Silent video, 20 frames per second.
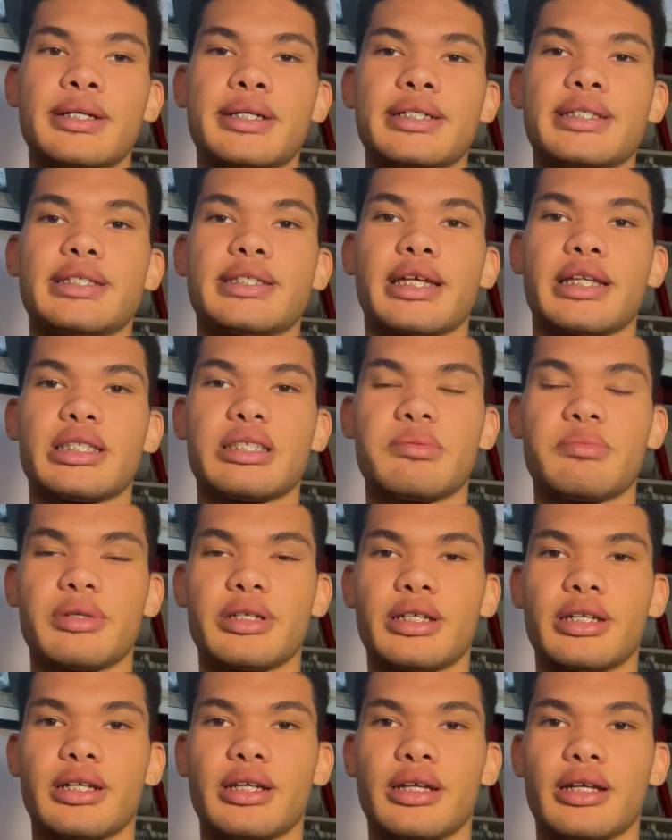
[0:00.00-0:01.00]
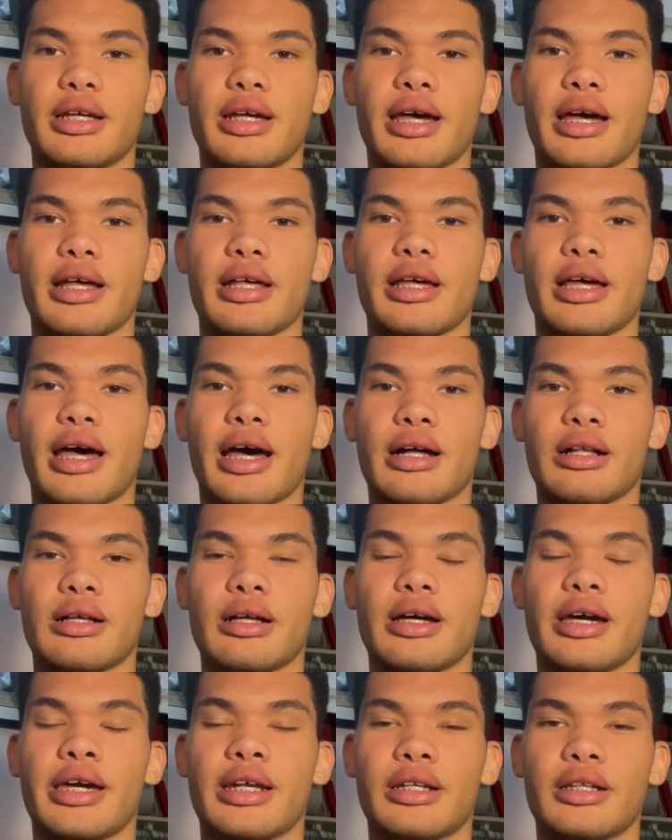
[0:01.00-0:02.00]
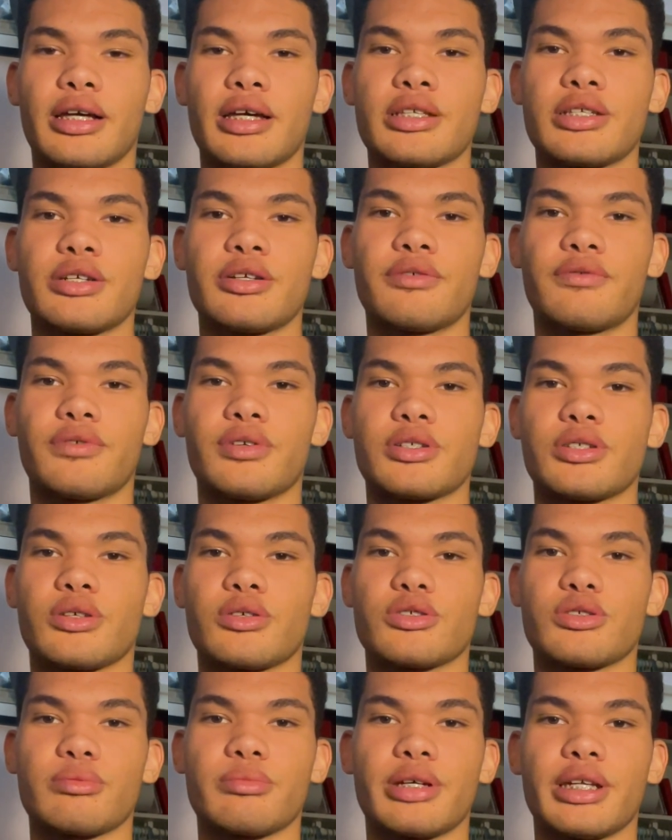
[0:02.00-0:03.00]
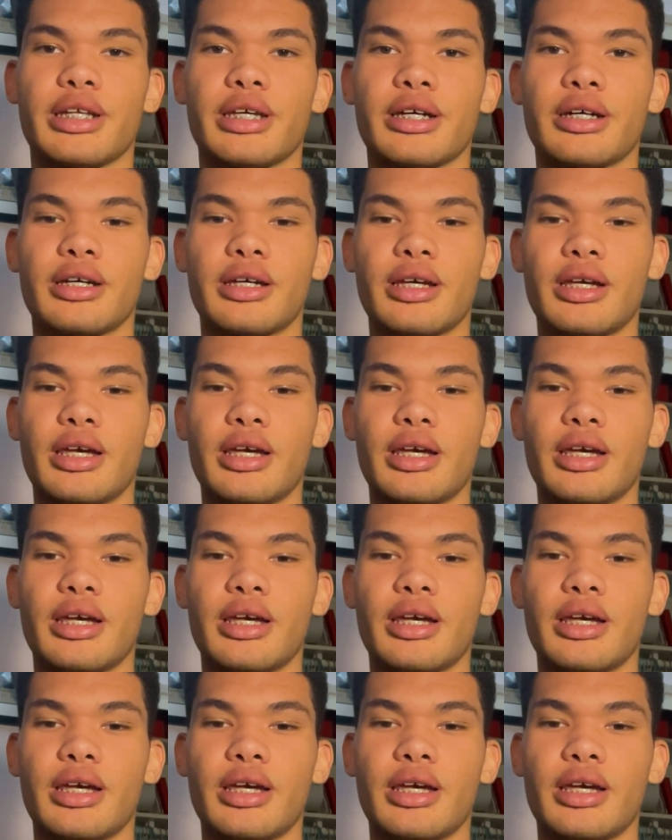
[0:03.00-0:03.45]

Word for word: sentiment analyzer for social media.